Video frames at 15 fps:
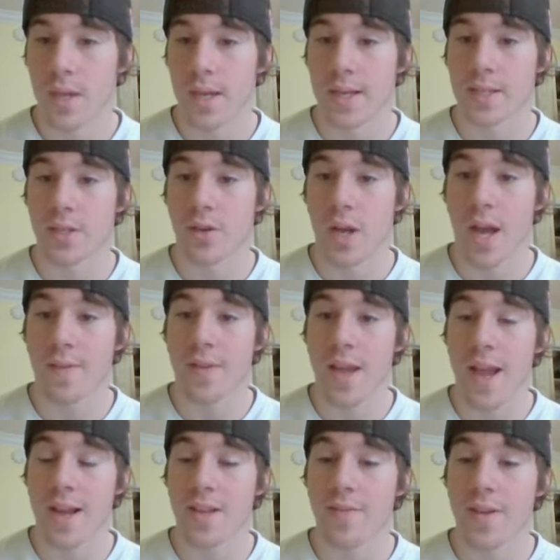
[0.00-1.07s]
As he'll have to
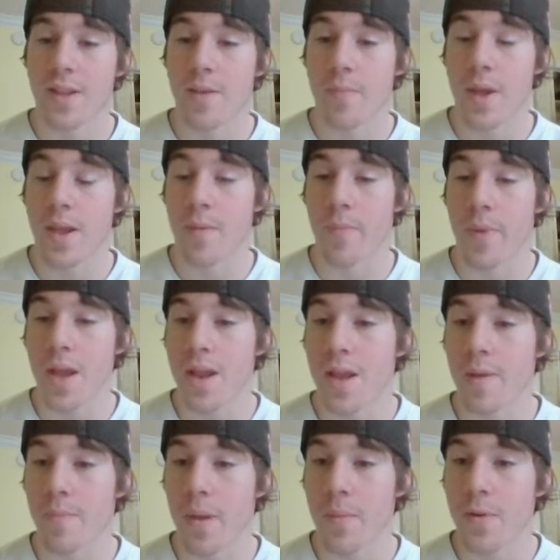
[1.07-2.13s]
activate the Mega Banna,
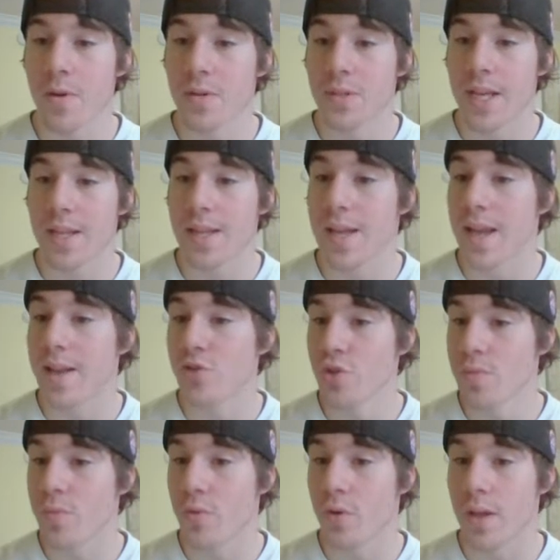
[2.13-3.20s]
and maybe he'll take the
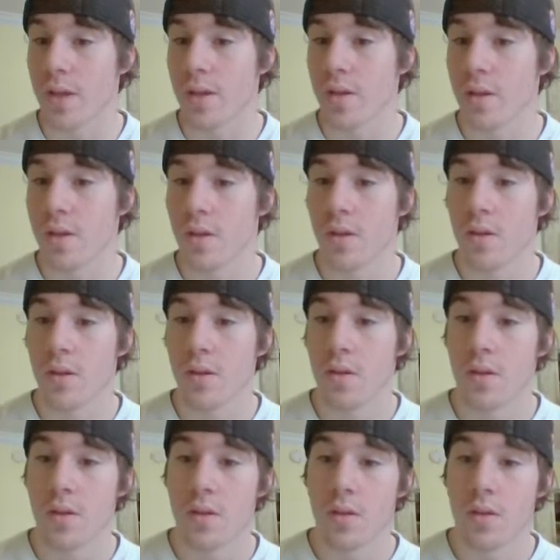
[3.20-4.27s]
entry point
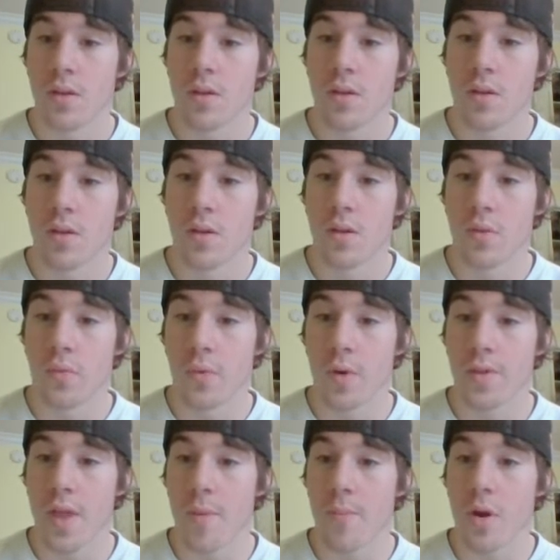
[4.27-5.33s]

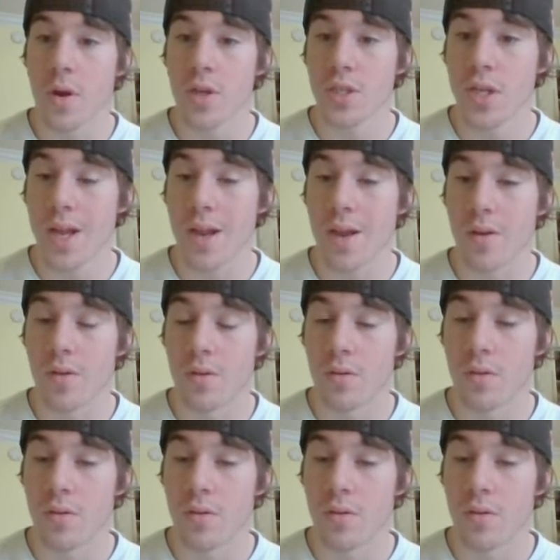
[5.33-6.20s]
with that Marshadow.